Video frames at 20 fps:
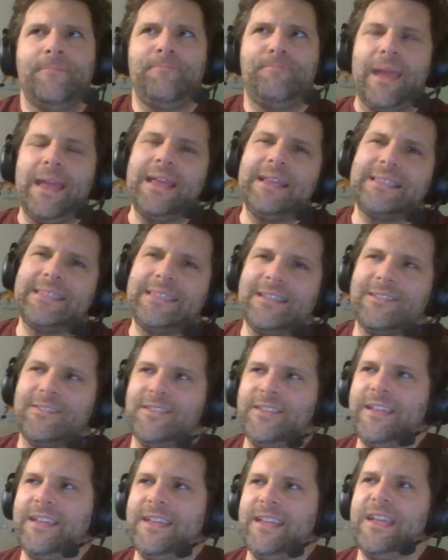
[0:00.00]

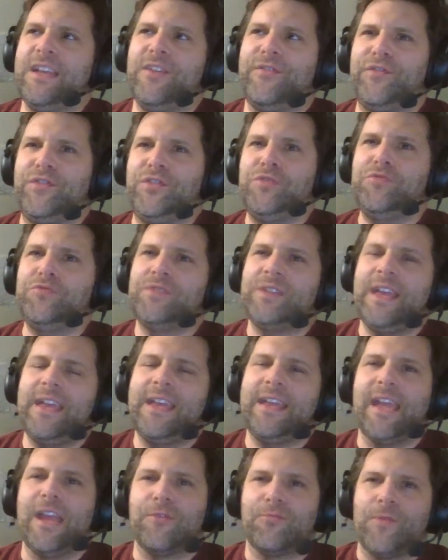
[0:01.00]
Basically, if you
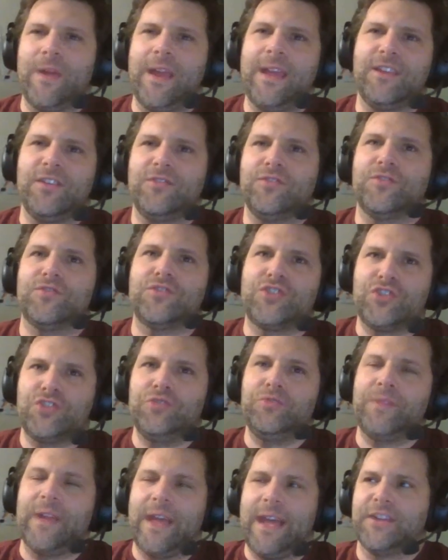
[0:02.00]
take a regular
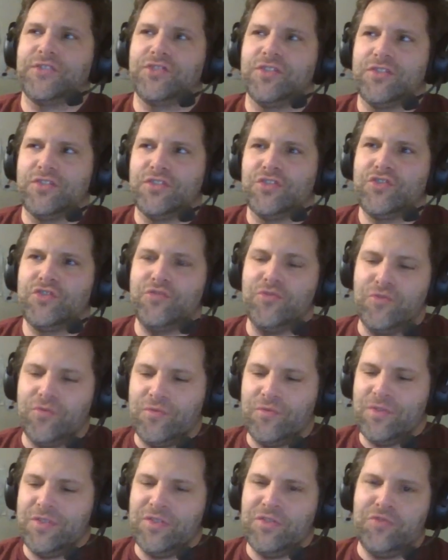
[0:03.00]
shoot action to
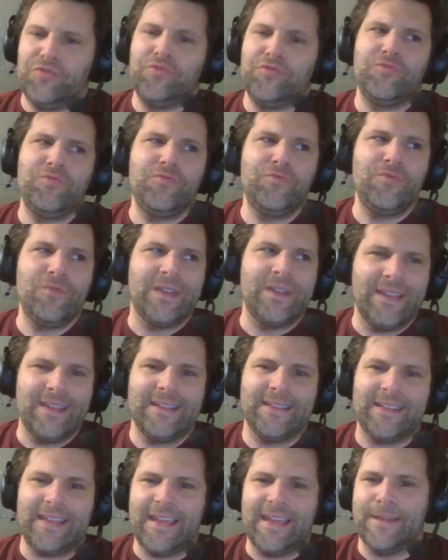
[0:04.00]
shoot, you
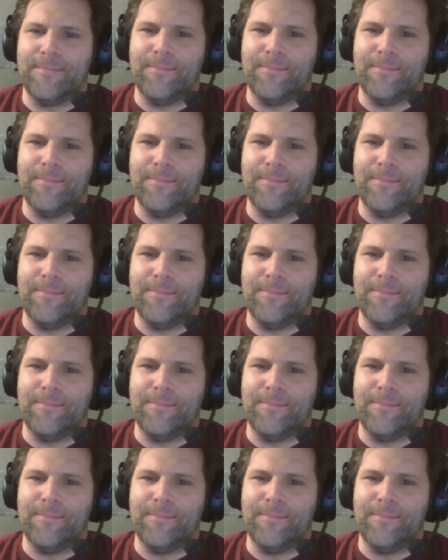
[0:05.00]
get a